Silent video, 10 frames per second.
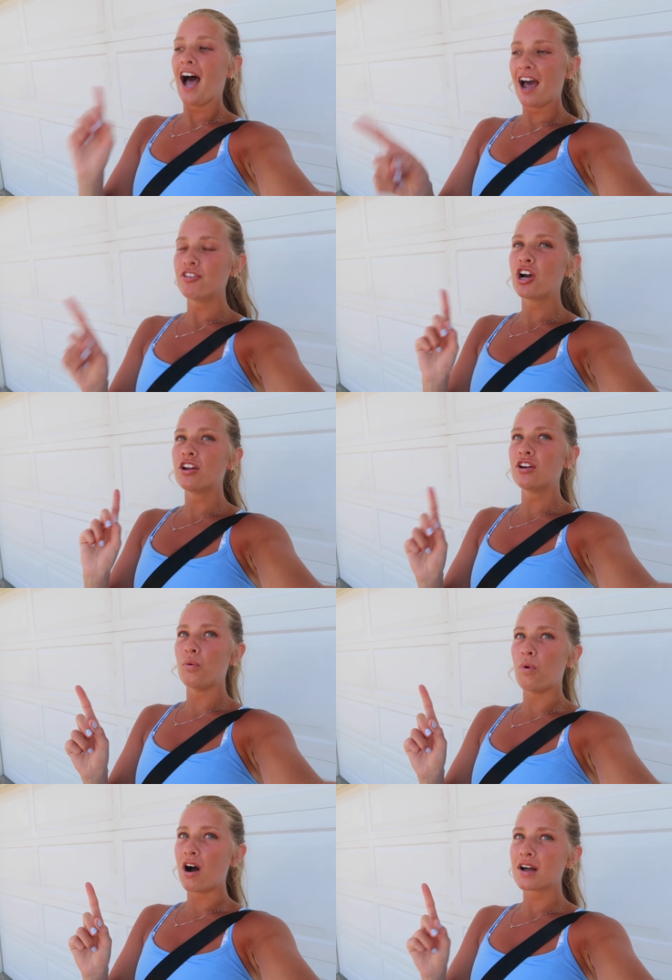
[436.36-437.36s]
I haven't gone on
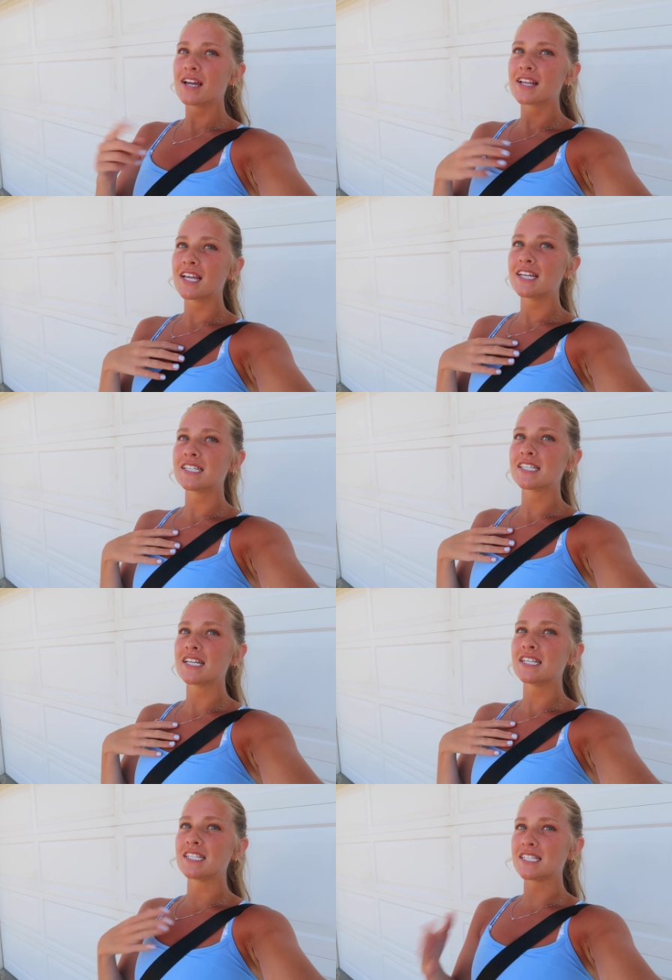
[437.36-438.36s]
a walk like this
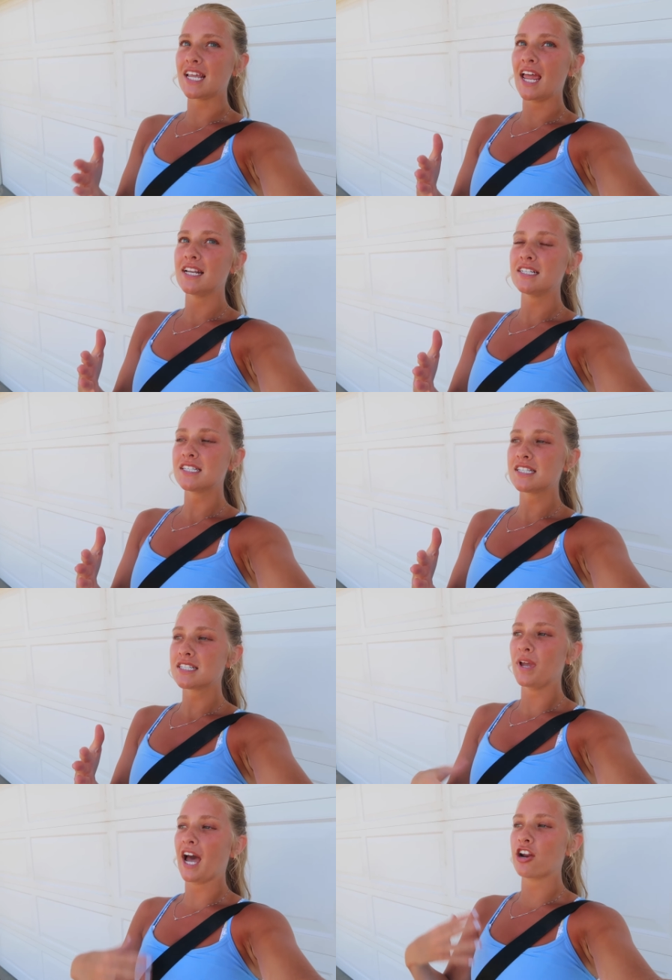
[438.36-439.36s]
since
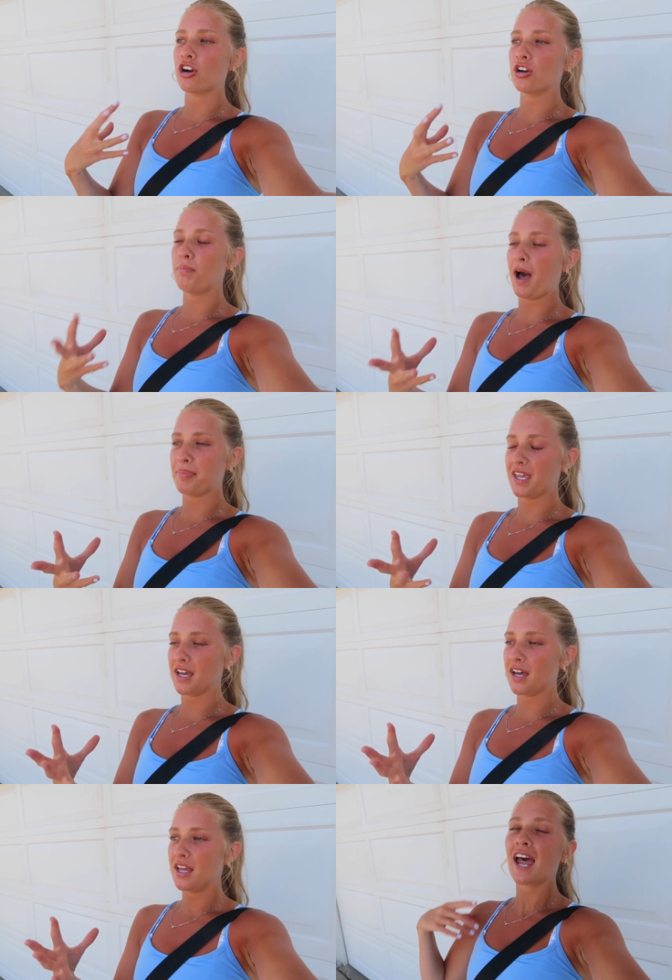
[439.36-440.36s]
we had our
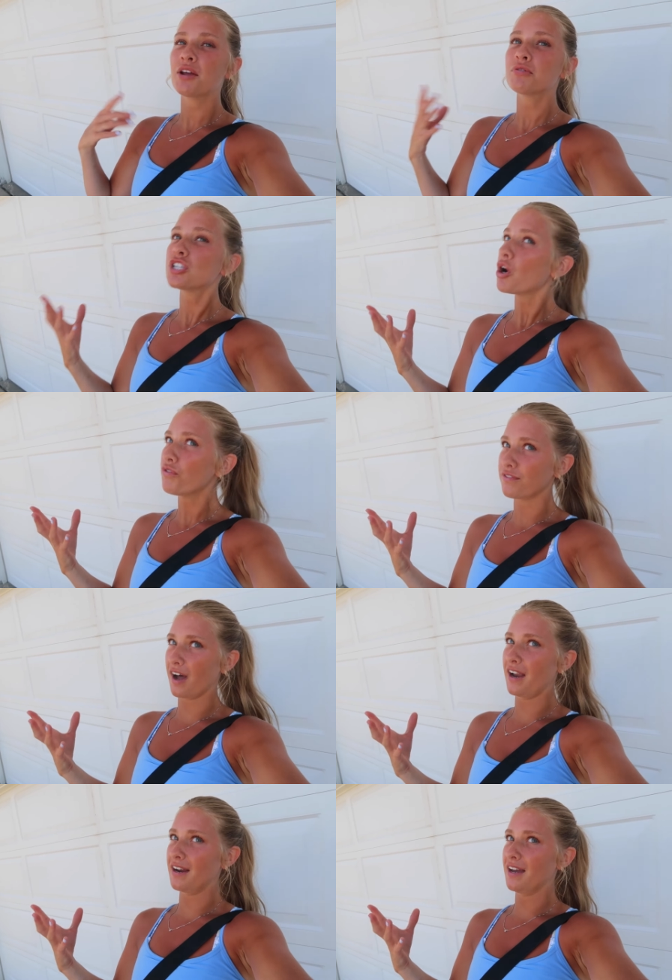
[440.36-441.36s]
puppy and it was so
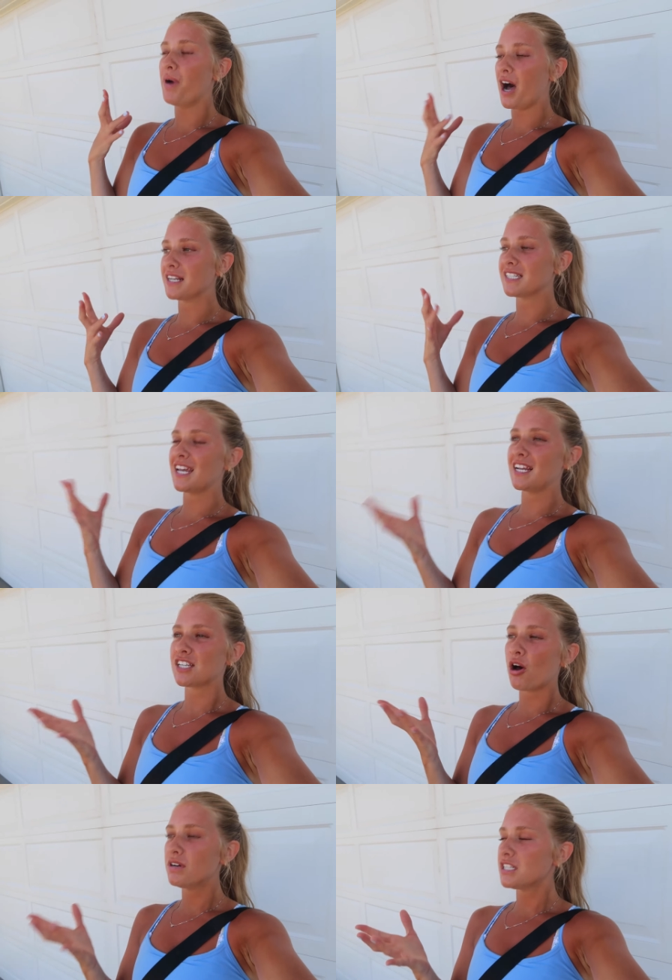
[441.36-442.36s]
fun, but
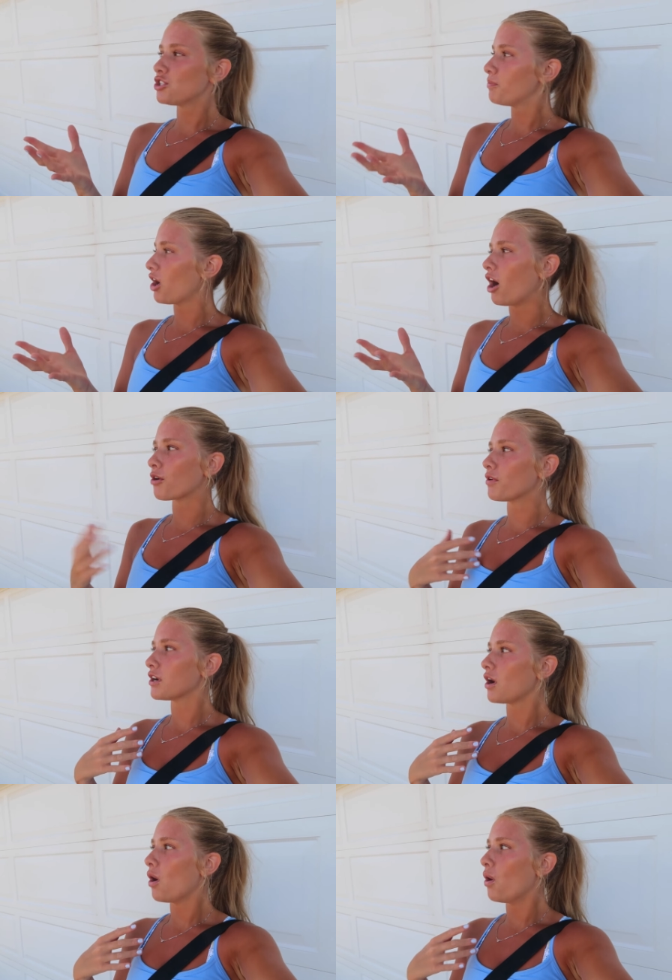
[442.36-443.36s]
it's always super
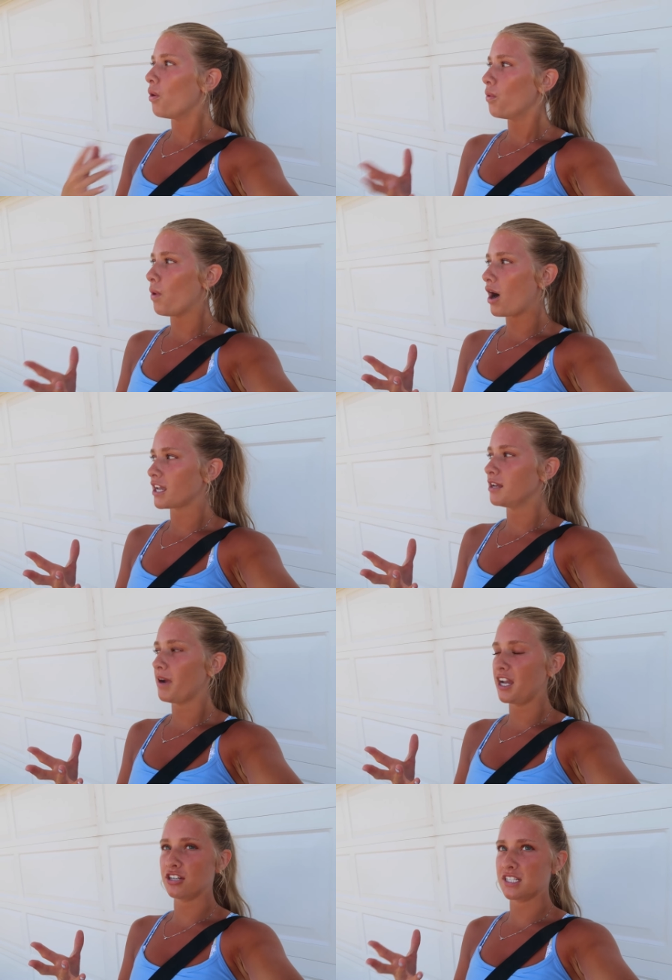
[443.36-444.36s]
awkward
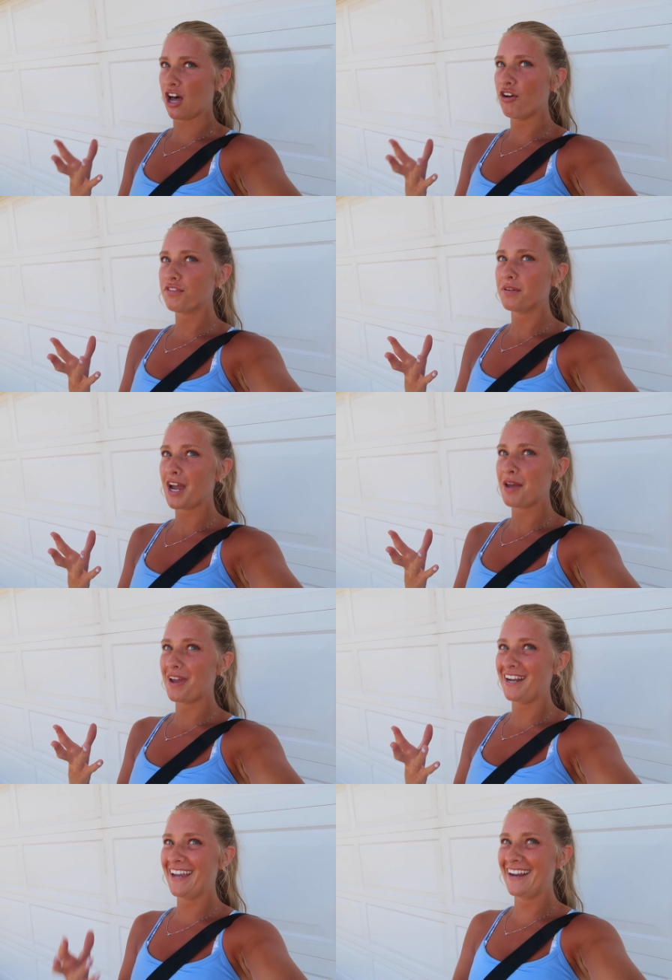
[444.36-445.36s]
walking by yourself in my
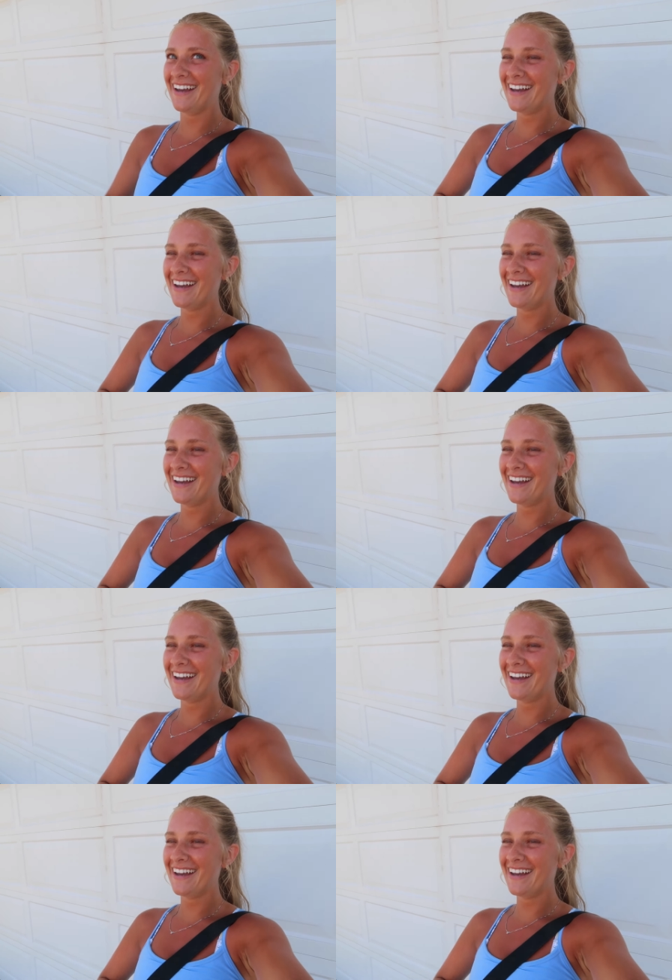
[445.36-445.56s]
opinion.